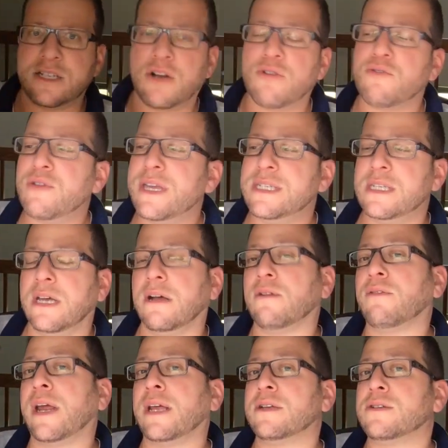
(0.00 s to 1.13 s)
is our retail
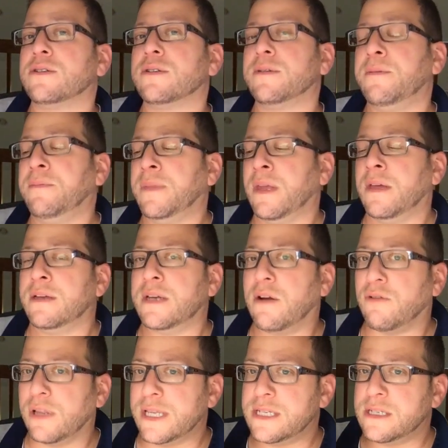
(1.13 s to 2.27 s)
range. Now,
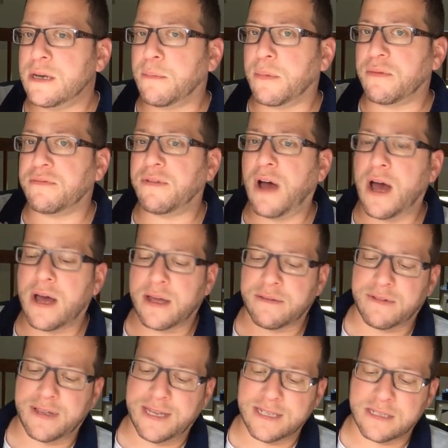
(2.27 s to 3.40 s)
release number 5
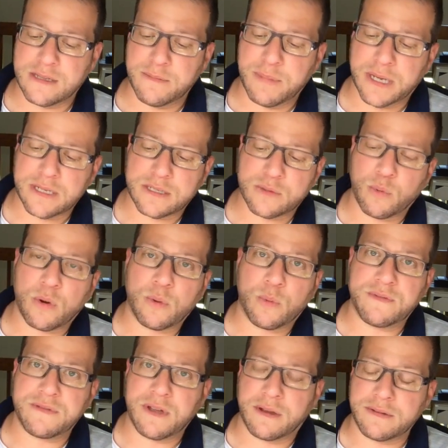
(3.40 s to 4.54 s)
is the biggest one
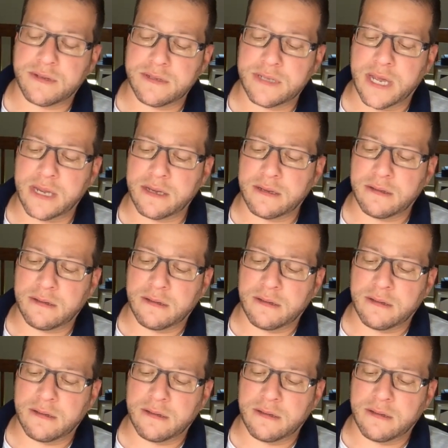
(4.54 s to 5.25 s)
we've done to date.